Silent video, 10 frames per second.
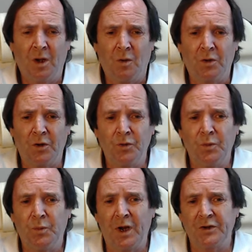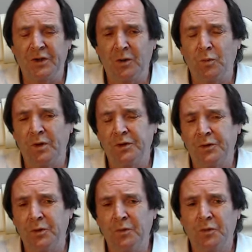the new president
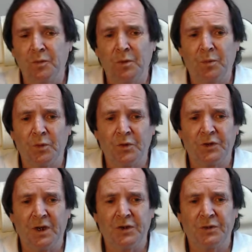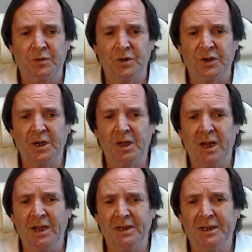withdrew from the process, so there's an
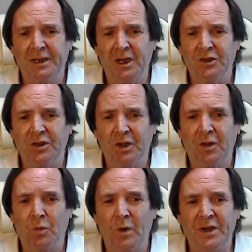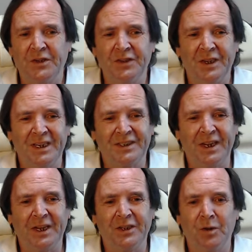indication that the West is
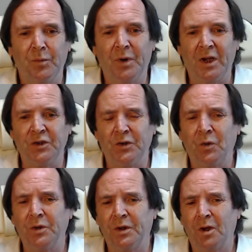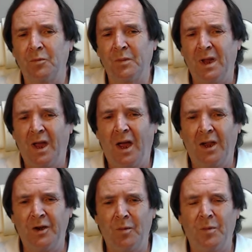exerting pressure on
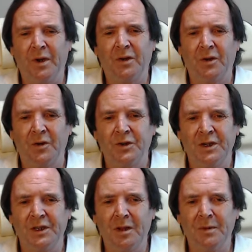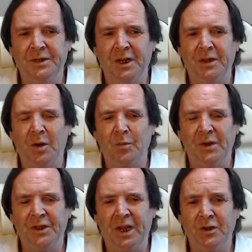a number of countries, limiting their
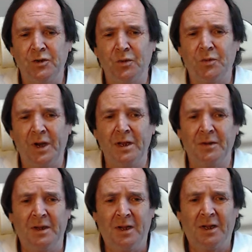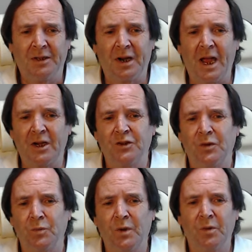potential for
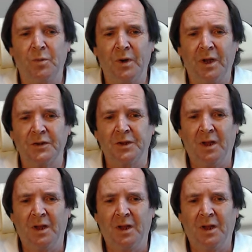interaction with BRICS.